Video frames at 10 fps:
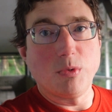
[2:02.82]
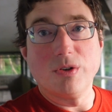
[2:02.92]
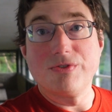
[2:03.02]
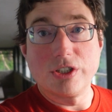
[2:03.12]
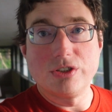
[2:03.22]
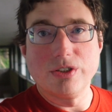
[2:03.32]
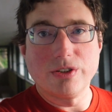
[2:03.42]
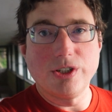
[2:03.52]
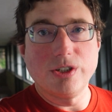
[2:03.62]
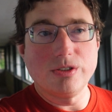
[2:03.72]
more functional
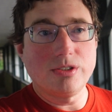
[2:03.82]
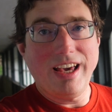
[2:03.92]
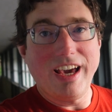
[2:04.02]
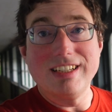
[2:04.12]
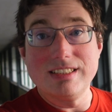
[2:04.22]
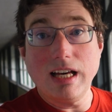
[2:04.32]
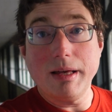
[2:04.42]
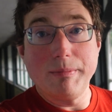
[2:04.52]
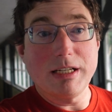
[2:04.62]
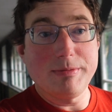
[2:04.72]
clothes, and
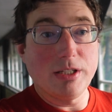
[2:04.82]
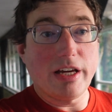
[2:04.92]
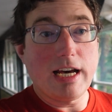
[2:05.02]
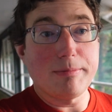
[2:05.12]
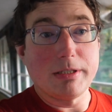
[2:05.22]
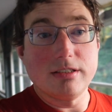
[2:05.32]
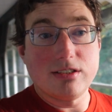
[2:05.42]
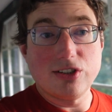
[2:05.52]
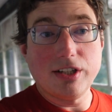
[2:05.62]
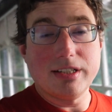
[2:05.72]
that makes me a lot happy.
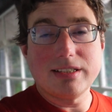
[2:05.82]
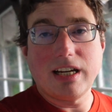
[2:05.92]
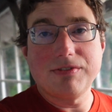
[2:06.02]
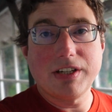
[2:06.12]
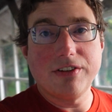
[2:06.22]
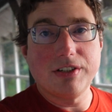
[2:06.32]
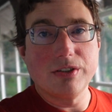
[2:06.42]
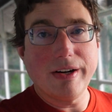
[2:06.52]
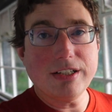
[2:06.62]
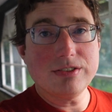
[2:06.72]
It's a lot less I have to carry
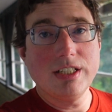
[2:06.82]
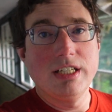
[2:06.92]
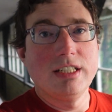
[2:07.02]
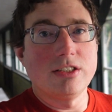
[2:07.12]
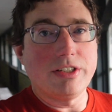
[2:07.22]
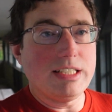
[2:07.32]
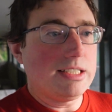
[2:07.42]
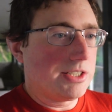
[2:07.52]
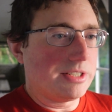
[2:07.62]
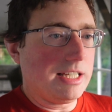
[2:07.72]
around. They're
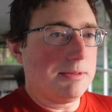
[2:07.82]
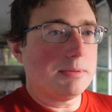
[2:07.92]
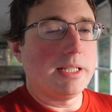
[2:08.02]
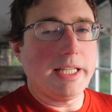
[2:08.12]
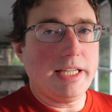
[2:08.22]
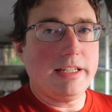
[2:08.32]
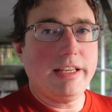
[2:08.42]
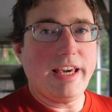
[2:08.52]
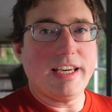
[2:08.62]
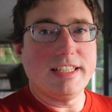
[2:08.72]
easier to keep clean
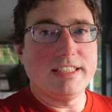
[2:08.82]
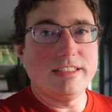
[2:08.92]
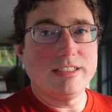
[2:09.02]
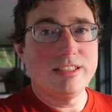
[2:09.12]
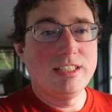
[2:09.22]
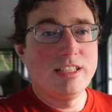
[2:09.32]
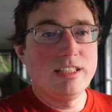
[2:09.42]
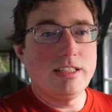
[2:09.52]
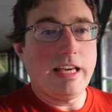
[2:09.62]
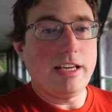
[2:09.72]
and
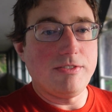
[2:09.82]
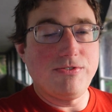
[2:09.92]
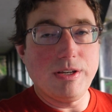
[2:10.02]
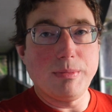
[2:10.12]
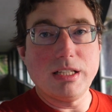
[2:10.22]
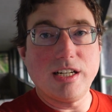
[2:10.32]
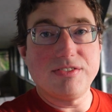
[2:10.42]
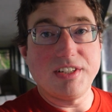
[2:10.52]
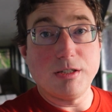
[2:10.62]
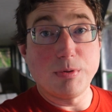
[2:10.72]
they fit my
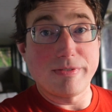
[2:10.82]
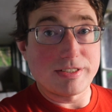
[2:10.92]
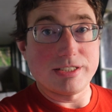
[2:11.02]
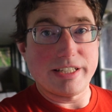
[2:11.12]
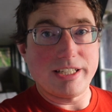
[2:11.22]
lifestyle perfectly.